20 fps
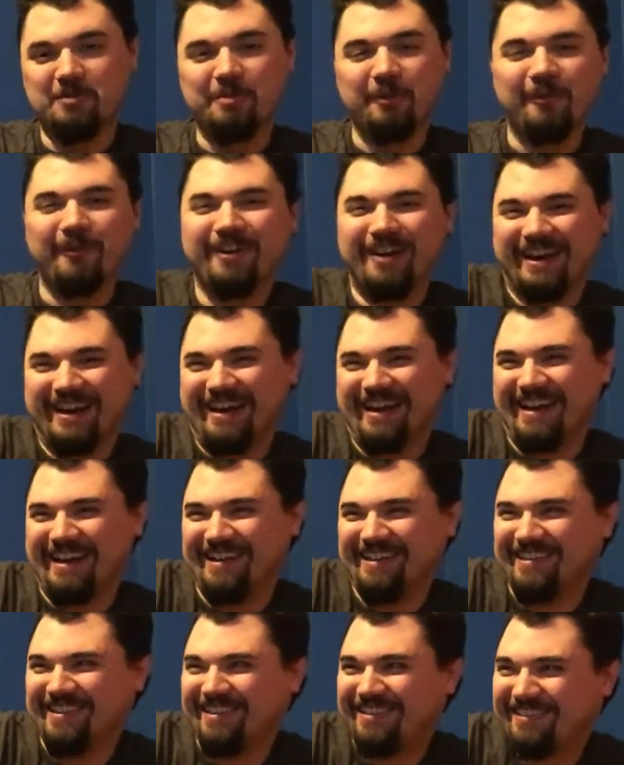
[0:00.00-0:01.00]

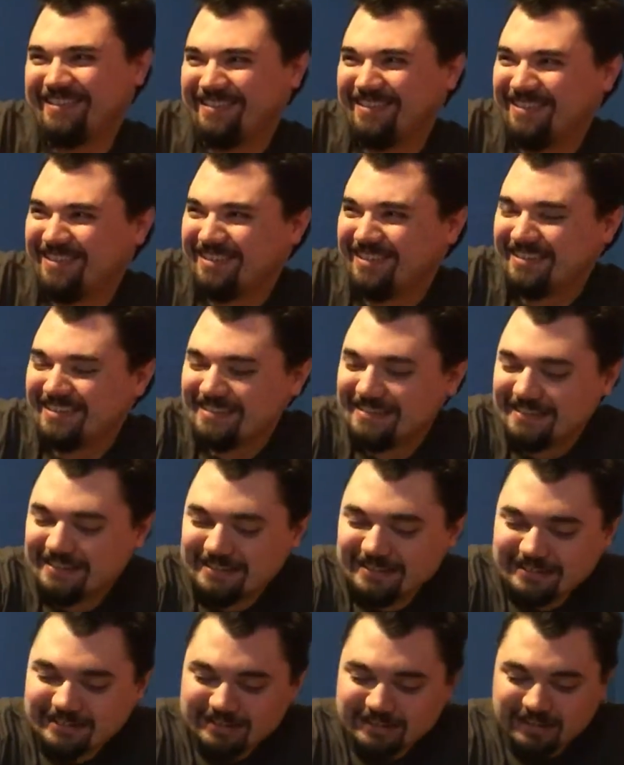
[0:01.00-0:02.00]
point. right.
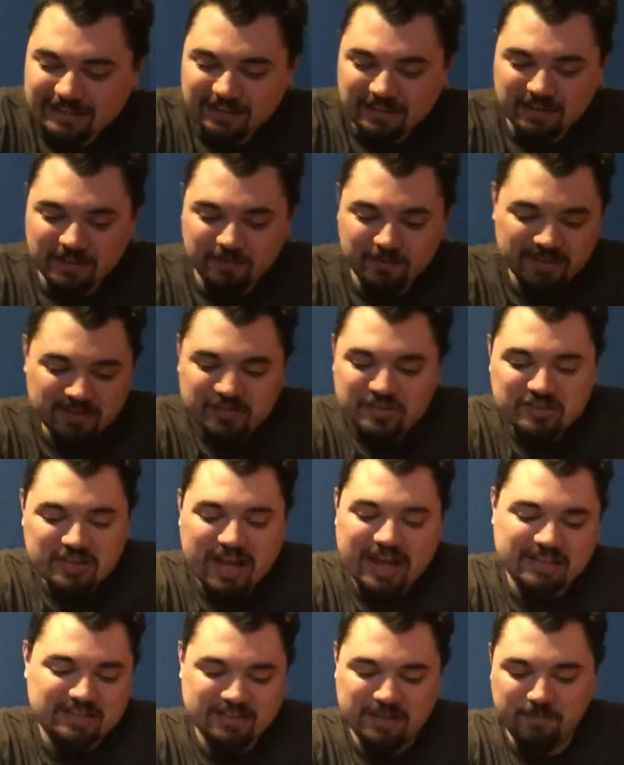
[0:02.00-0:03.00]
Um, they just
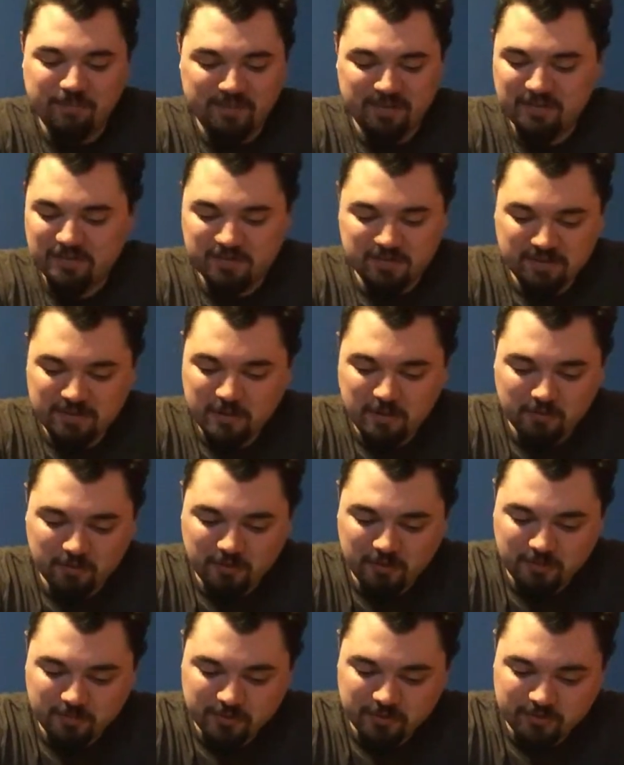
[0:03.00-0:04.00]
add something to the
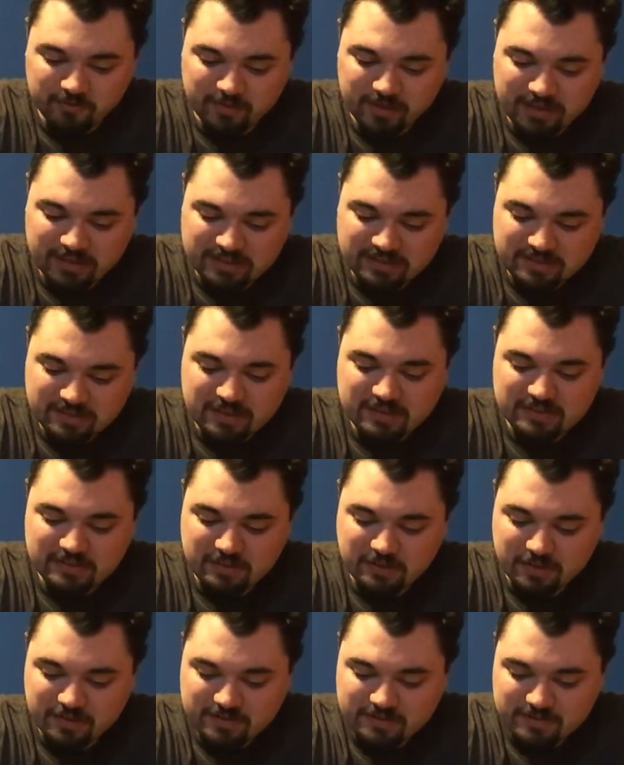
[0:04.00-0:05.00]
overall movie, and it's it's
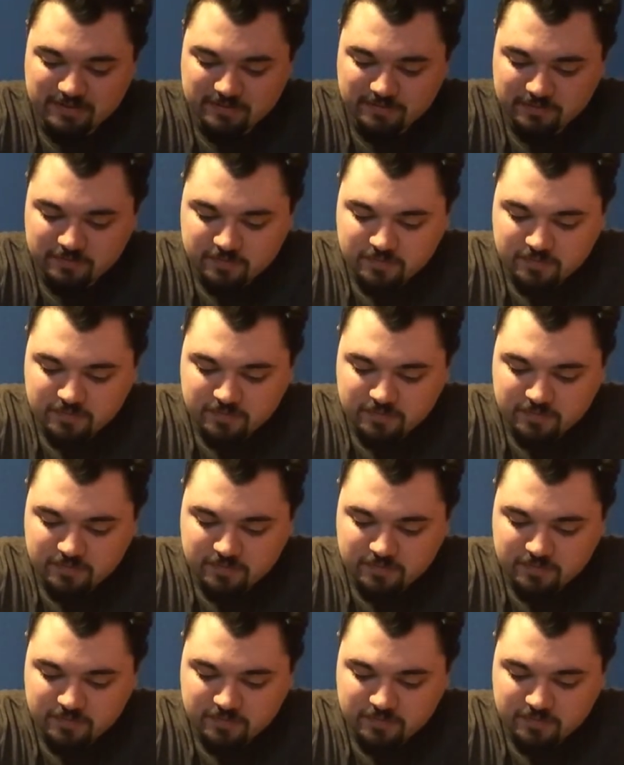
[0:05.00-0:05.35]
nice.